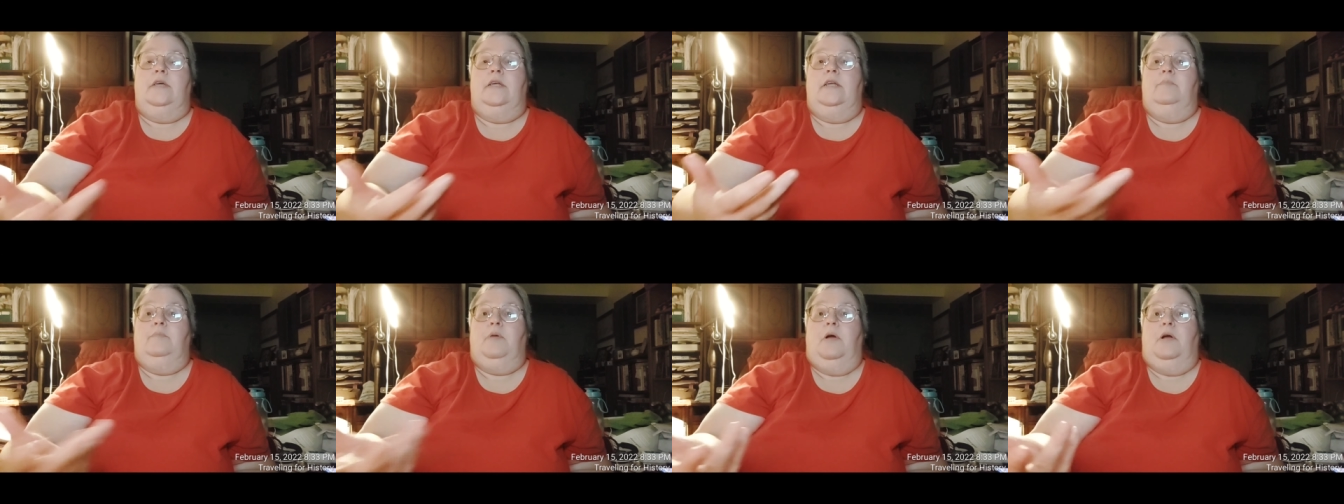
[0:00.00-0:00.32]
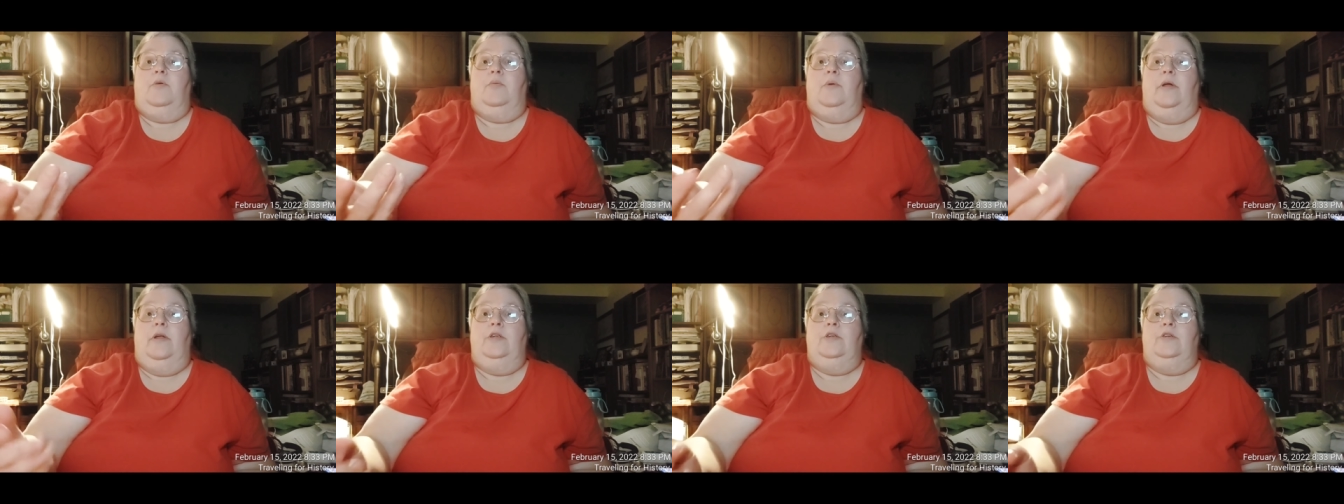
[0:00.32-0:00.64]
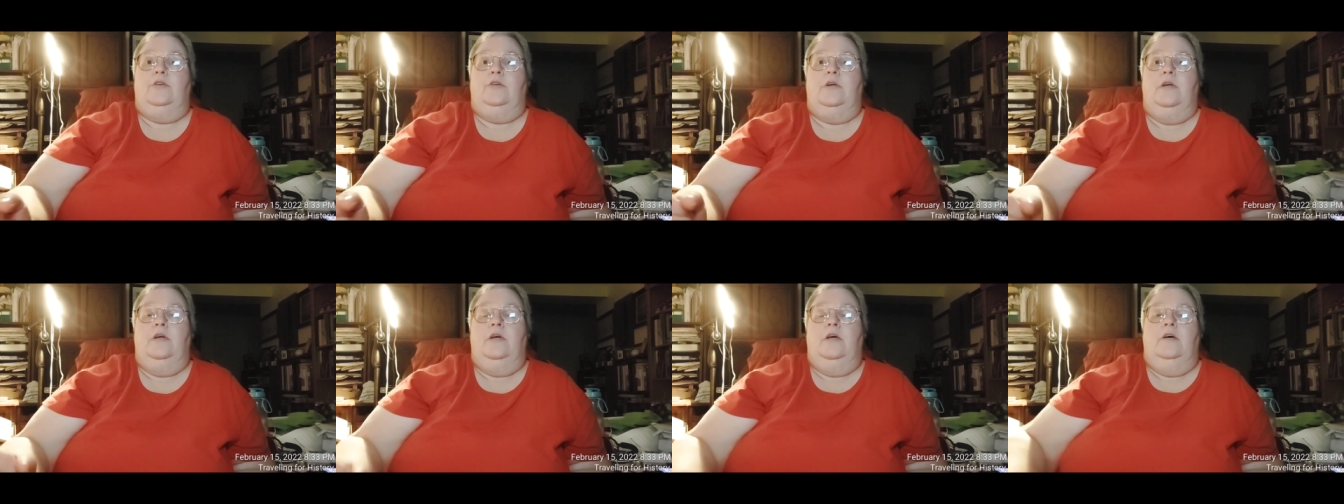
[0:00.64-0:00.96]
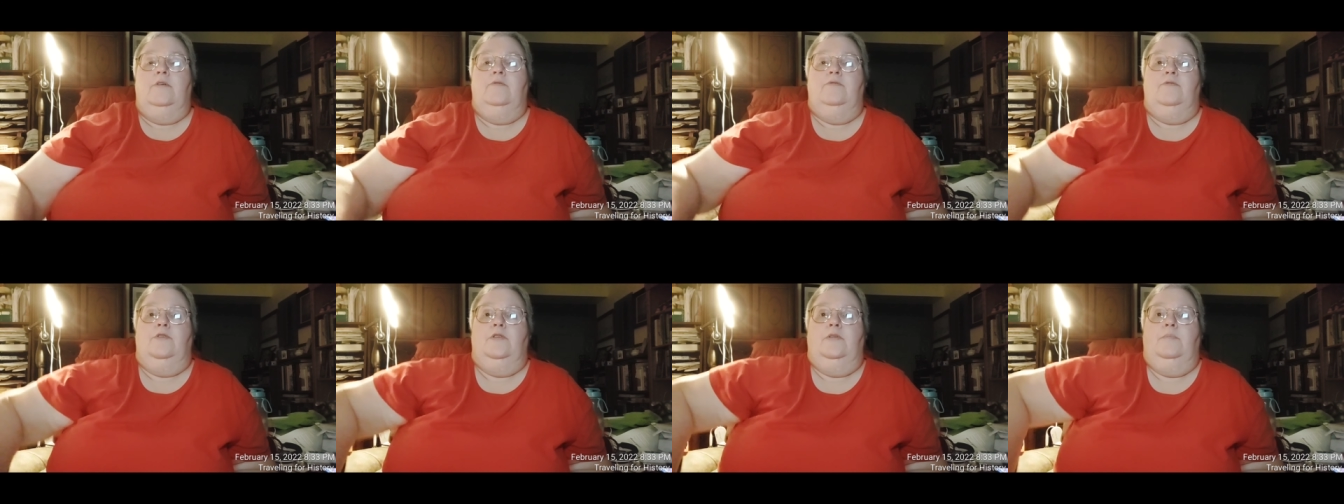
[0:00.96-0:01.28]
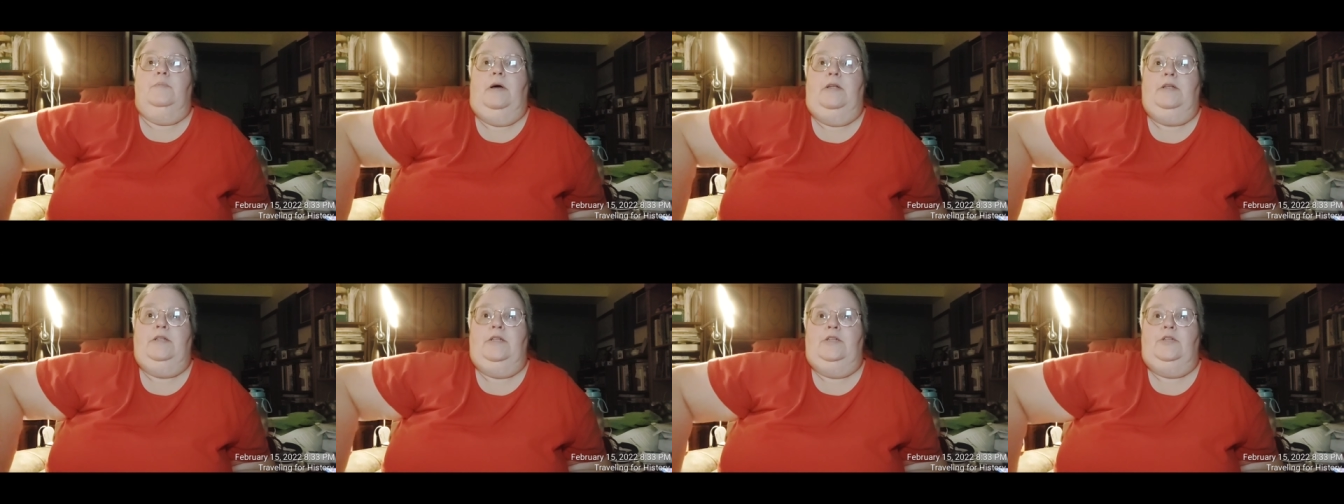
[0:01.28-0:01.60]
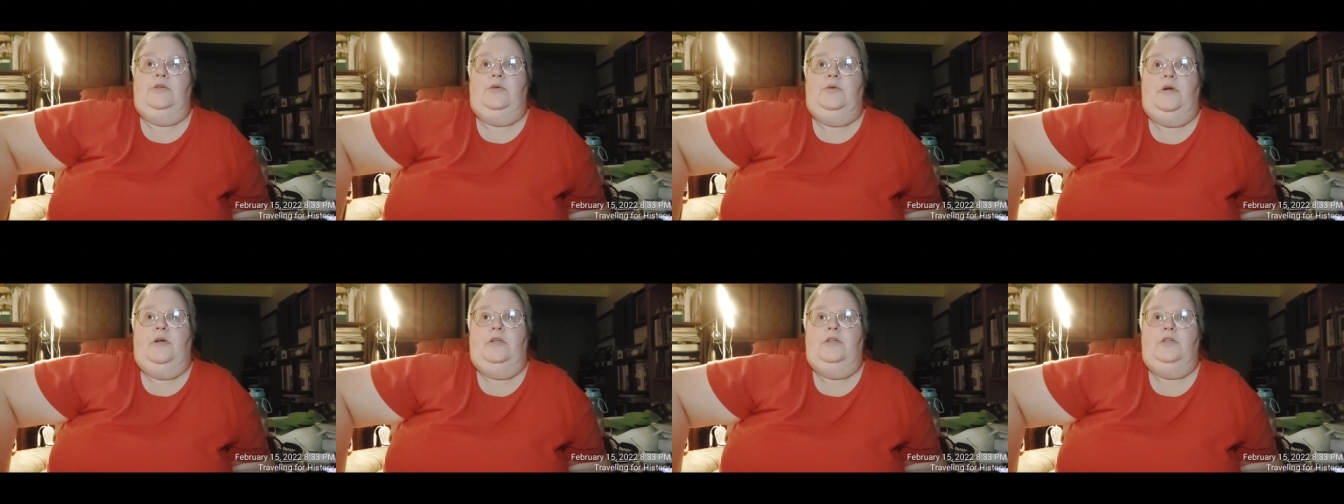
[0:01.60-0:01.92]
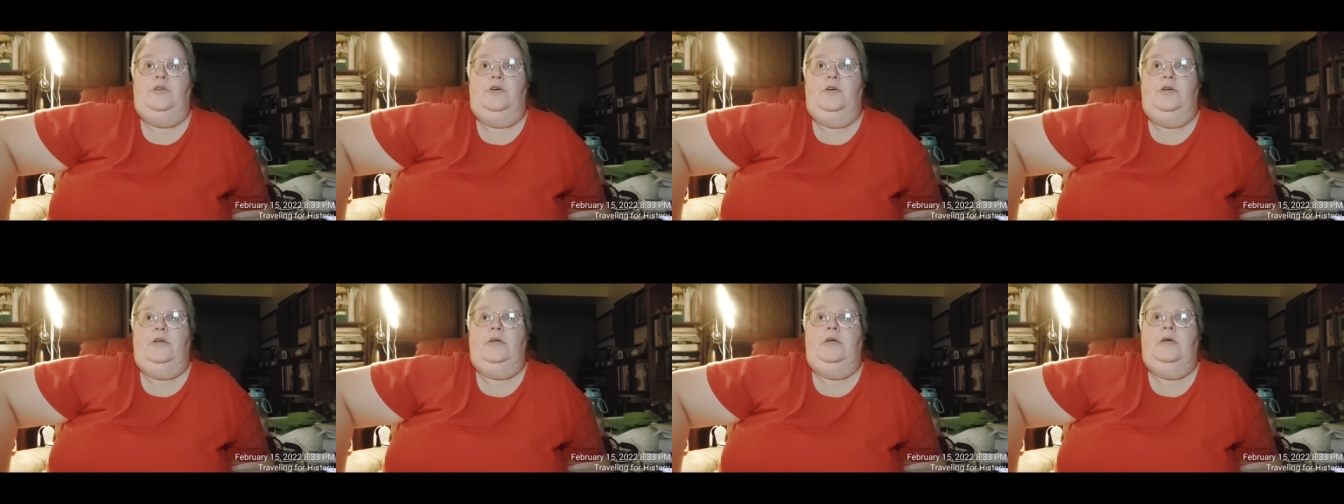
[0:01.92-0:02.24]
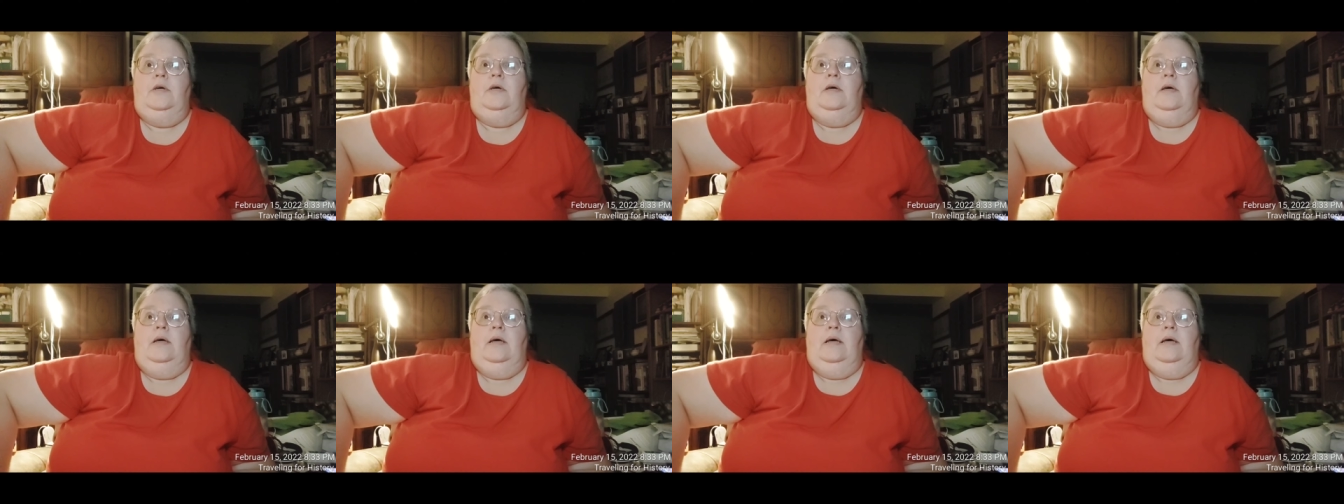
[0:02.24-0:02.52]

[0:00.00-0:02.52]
I had a park ranger for the Monday tour I took,